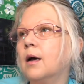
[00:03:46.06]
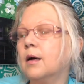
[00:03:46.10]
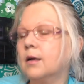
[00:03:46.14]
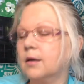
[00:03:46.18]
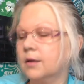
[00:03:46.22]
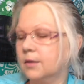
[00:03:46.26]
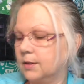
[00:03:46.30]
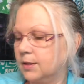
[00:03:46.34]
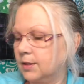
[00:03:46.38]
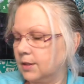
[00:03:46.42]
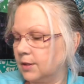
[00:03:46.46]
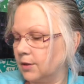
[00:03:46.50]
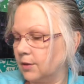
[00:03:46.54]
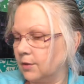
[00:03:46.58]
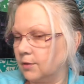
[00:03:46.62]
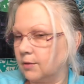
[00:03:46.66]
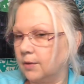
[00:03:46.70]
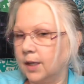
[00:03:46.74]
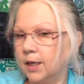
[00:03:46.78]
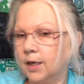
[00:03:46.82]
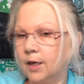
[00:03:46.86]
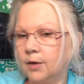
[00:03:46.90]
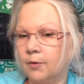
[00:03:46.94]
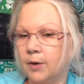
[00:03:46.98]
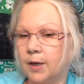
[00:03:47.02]
so
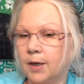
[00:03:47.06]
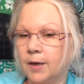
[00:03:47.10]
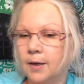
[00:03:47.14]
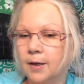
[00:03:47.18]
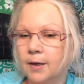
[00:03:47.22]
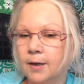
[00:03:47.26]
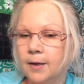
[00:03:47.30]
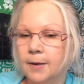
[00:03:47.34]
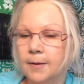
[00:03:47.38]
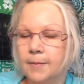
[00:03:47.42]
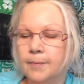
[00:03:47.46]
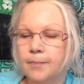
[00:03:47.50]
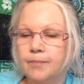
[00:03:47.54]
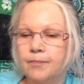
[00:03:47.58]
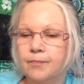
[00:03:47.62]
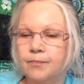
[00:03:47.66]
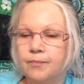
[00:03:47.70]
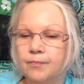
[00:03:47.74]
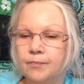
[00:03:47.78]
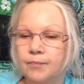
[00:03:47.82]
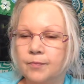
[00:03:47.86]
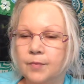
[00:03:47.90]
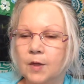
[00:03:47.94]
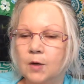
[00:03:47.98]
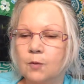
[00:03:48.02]
anyway,
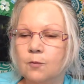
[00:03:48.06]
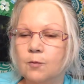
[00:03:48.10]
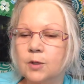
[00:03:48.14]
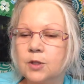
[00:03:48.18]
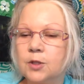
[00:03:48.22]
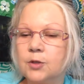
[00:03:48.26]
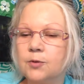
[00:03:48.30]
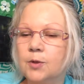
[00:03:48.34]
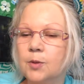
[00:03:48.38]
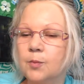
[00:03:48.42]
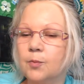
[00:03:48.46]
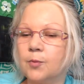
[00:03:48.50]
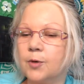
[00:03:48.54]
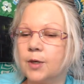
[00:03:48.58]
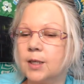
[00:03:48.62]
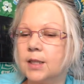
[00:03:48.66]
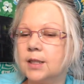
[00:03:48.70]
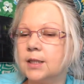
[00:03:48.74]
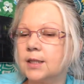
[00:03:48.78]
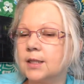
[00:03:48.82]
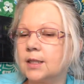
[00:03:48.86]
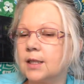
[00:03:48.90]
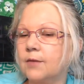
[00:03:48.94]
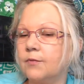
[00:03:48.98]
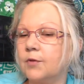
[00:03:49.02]
what to
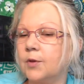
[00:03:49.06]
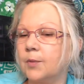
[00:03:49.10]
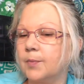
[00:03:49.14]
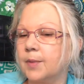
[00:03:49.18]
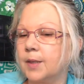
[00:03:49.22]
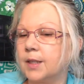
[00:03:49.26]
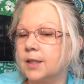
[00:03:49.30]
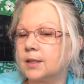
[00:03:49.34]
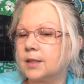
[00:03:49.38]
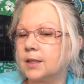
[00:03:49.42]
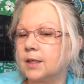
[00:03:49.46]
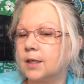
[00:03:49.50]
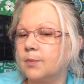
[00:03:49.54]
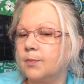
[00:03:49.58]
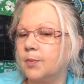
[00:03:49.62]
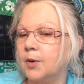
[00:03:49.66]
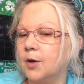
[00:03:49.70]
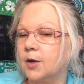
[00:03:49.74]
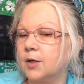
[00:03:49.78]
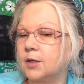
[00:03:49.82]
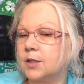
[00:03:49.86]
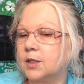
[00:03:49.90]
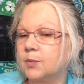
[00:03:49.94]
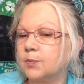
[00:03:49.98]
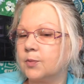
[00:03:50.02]
embrace to have the best day
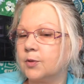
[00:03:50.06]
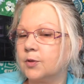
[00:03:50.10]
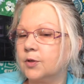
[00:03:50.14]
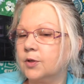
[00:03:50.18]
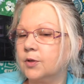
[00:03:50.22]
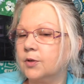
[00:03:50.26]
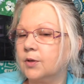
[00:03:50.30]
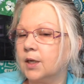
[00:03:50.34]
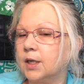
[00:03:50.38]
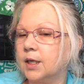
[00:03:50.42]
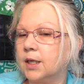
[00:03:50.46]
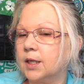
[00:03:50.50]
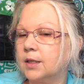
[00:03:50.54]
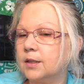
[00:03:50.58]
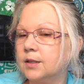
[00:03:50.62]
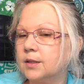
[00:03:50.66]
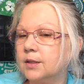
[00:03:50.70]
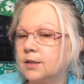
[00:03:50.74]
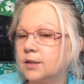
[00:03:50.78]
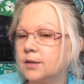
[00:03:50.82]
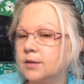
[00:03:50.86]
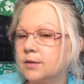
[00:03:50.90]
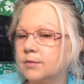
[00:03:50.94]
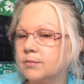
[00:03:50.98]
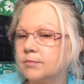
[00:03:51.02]
possible, you
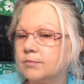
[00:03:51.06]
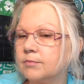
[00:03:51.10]
guys.